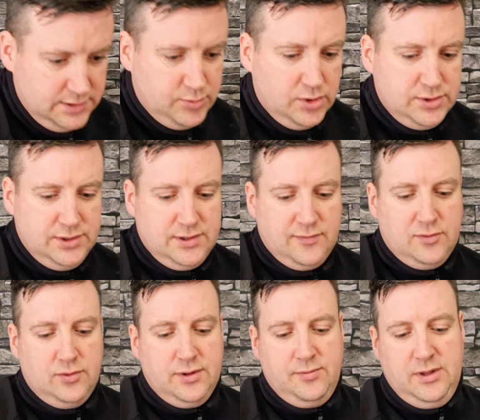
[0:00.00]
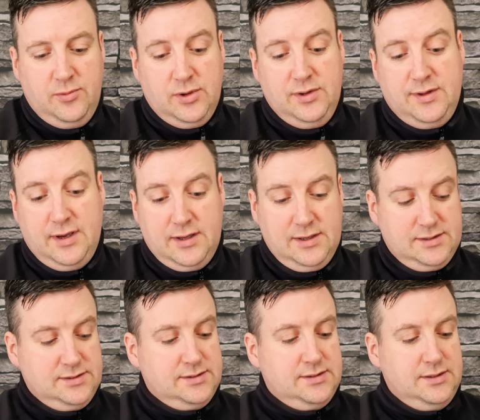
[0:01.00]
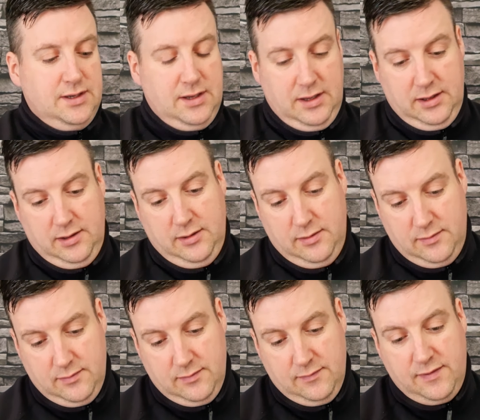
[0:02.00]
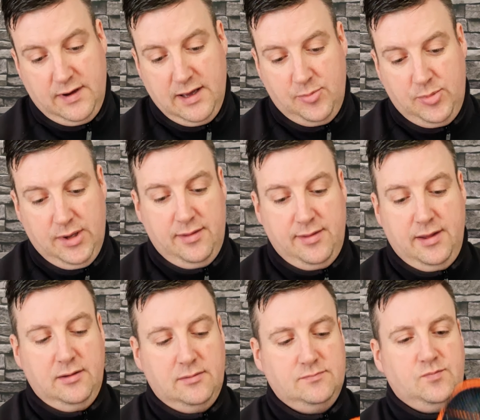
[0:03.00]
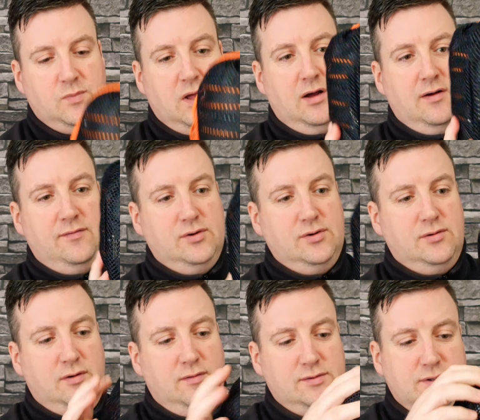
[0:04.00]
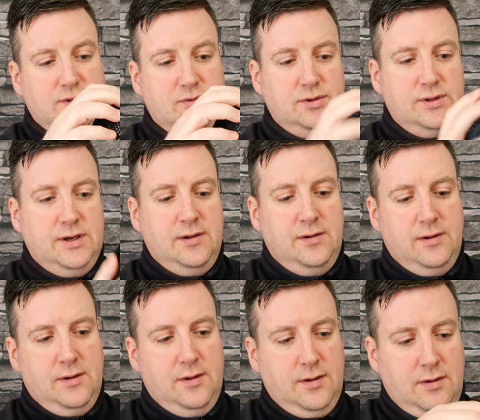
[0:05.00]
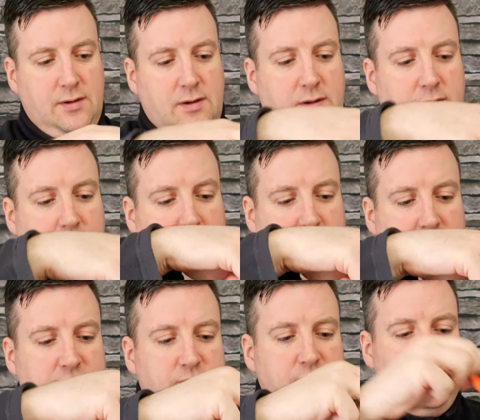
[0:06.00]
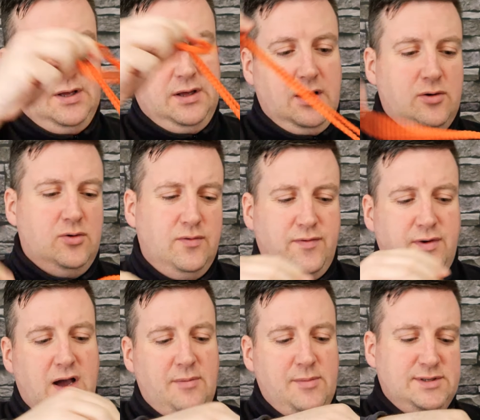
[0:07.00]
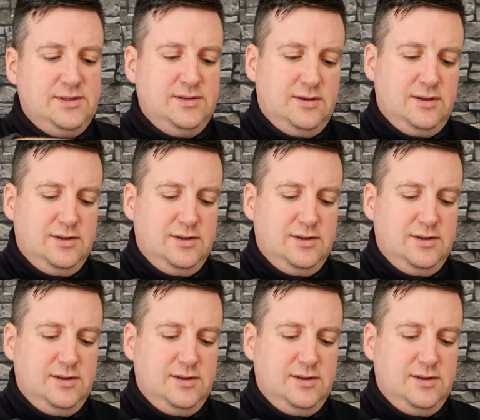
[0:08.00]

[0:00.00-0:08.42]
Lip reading: As much as I've got the wee one Tigris fire pit thing, I have obviously got this wee thing that I got for Amazon.